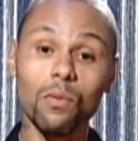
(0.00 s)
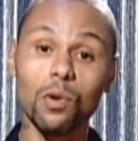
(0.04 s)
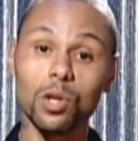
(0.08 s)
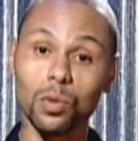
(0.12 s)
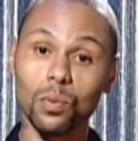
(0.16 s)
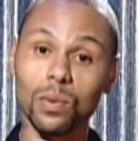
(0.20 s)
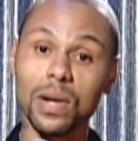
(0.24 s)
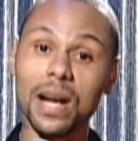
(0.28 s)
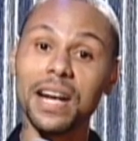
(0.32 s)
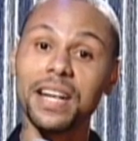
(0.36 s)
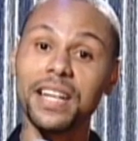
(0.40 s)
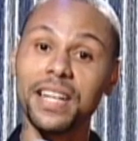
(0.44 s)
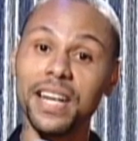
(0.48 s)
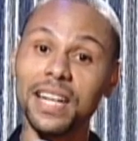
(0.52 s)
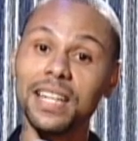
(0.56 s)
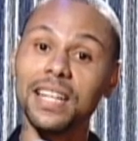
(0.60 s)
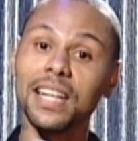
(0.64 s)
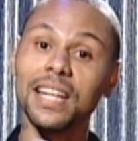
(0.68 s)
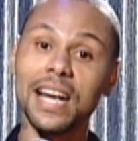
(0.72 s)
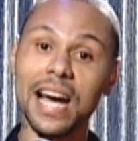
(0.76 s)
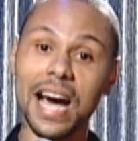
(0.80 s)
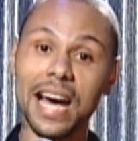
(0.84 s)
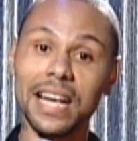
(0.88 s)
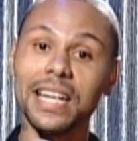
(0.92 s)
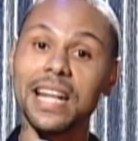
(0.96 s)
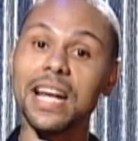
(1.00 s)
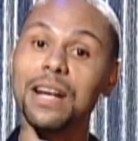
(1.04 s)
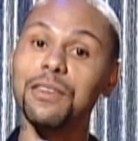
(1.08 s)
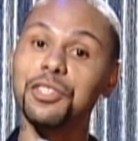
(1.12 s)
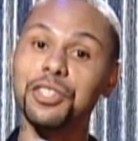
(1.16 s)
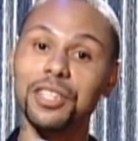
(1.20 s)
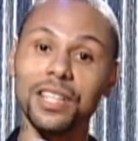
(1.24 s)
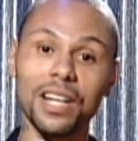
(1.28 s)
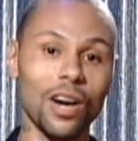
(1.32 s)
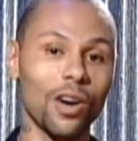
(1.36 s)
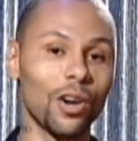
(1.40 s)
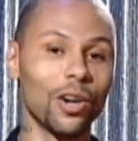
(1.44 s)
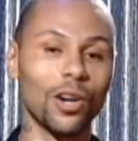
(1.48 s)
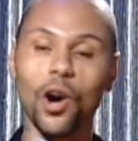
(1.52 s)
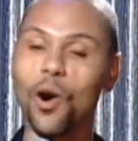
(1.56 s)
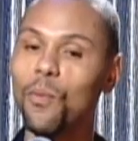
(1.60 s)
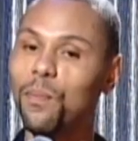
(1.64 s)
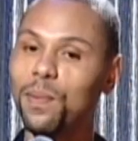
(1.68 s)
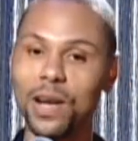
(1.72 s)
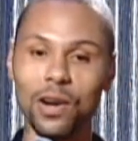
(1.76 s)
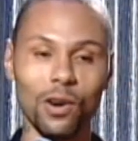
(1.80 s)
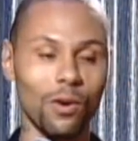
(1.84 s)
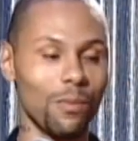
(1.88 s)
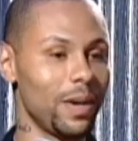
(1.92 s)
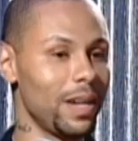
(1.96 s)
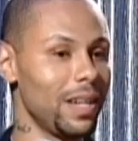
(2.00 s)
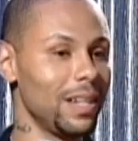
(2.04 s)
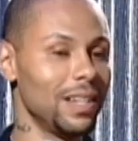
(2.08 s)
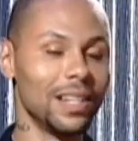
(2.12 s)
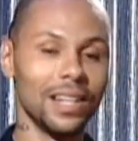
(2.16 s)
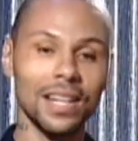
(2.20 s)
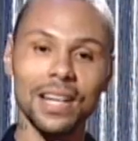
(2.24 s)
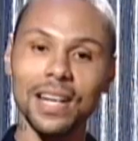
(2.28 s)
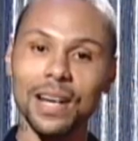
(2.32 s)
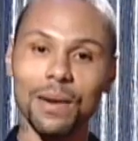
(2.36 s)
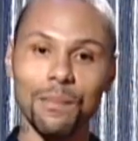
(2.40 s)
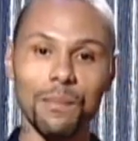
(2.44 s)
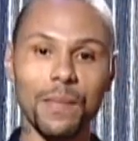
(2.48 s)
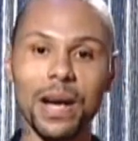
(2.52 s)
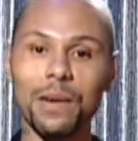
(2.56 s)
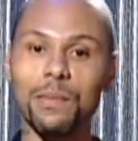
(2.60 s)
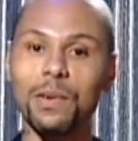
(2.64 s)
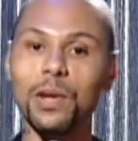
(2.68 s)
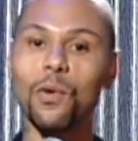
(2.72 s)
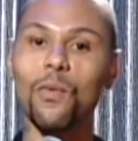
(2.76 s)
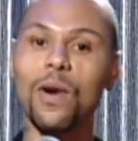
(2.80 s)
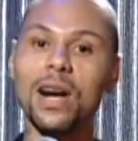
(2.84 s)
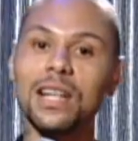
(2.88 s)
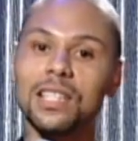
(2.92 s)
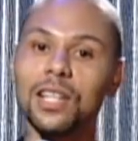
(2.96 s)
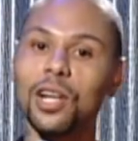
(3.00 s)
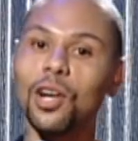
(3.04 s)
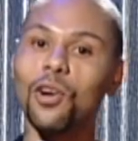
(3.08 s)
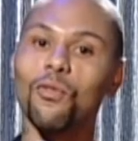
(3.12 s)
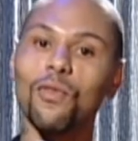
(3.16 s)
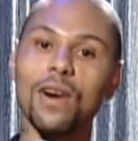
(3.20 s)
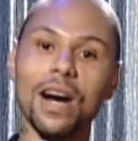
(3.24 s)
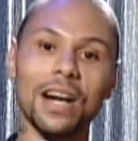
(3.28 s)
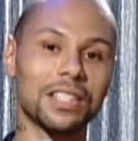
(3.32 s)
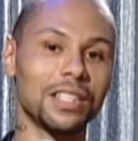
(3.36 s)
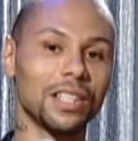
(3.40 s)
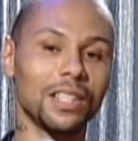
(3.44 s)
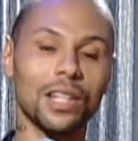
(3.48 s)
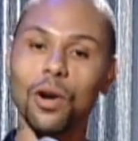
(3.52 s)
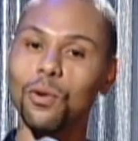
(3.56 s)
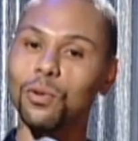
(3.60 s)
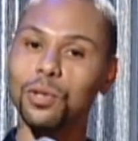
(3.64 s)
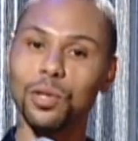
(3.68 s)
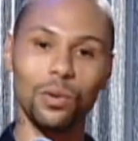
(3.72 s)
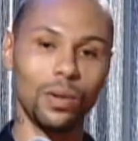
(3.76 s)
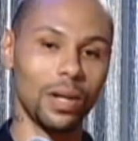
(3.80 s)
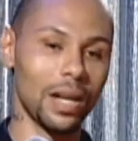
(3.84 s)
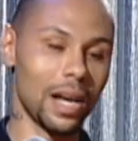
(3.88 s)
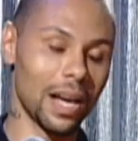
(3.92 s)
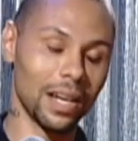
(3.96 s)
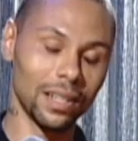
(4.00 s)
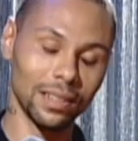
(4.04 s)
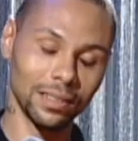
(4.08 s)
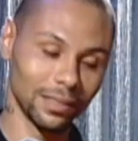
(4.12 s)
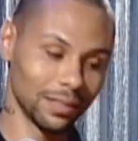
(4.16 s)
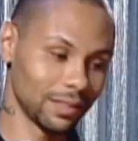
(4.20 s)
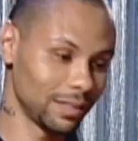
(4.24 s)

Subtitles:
was when I kicked the goddamn shit out of her. Don't play with me. Make me waste an erection. Don't do that.